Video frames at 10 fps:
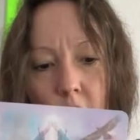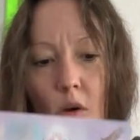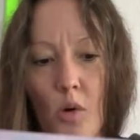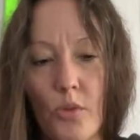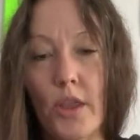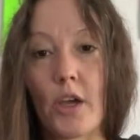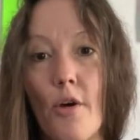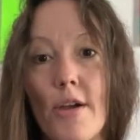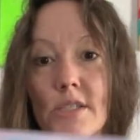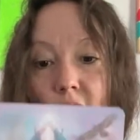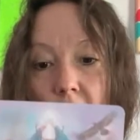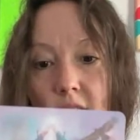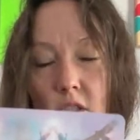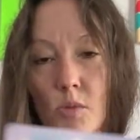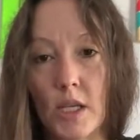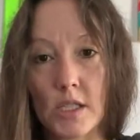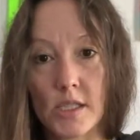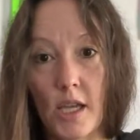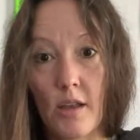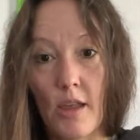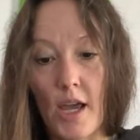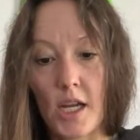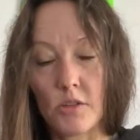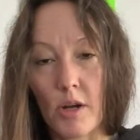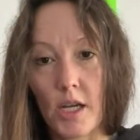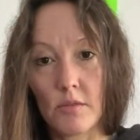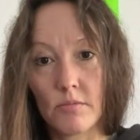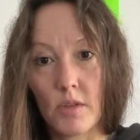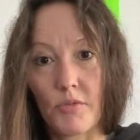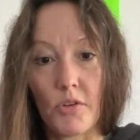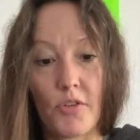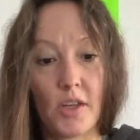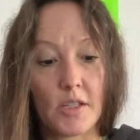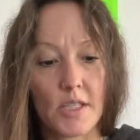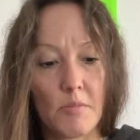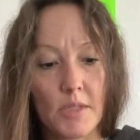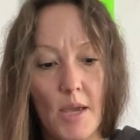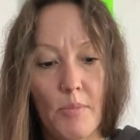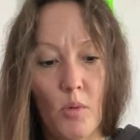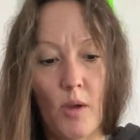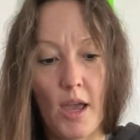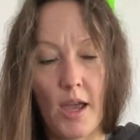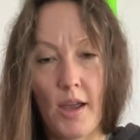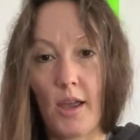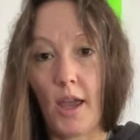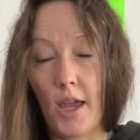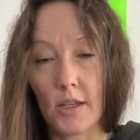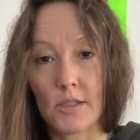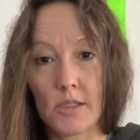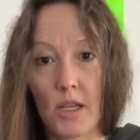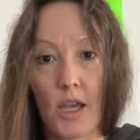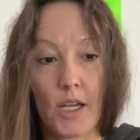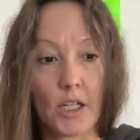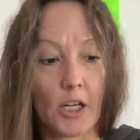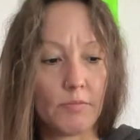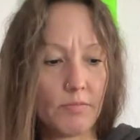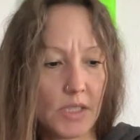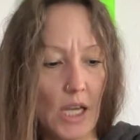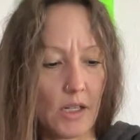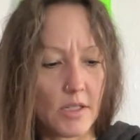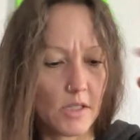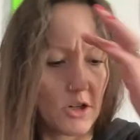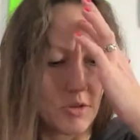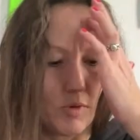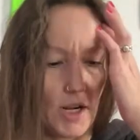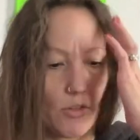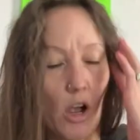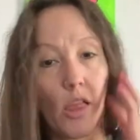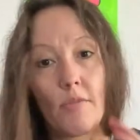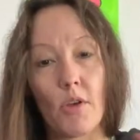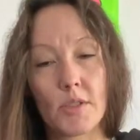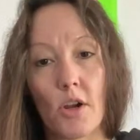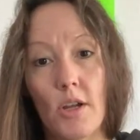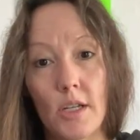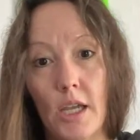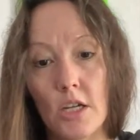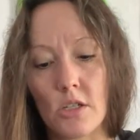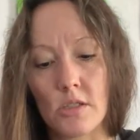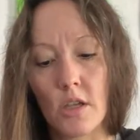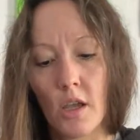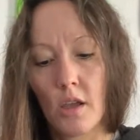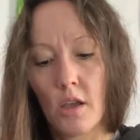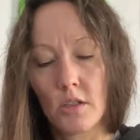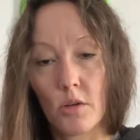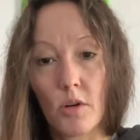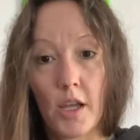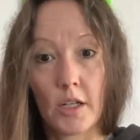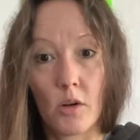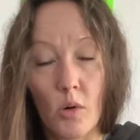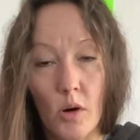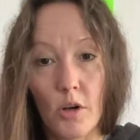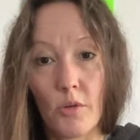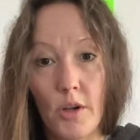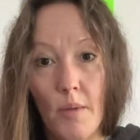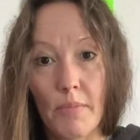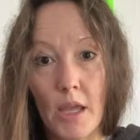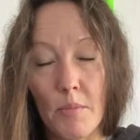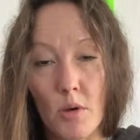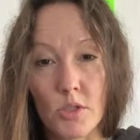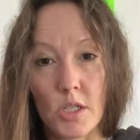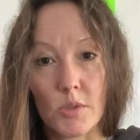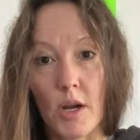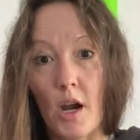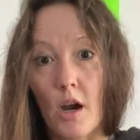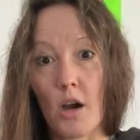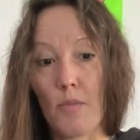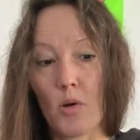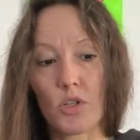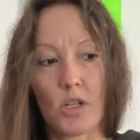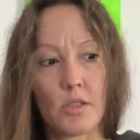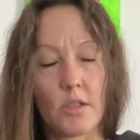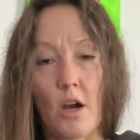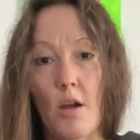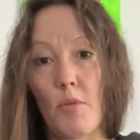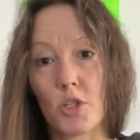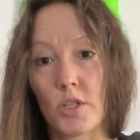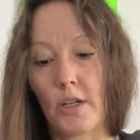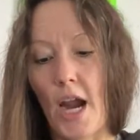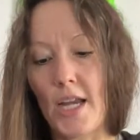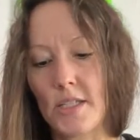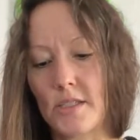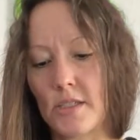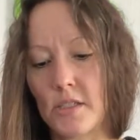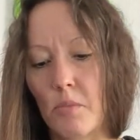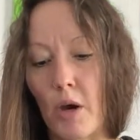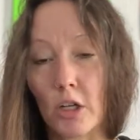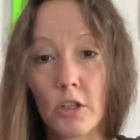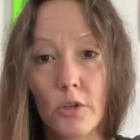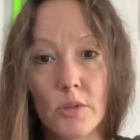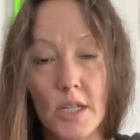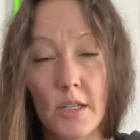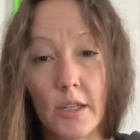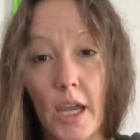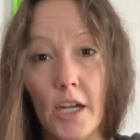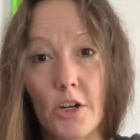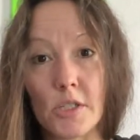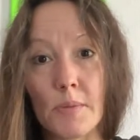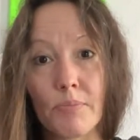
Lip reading: only go as fast as we can stay aligned, right? If you're feeling some type of way, angst, anger, sadness, or whatever, all of those are indications. Don't ignore, don't numb the emotions, right? Our emotions, our emotional guidance system, our clues, indicators,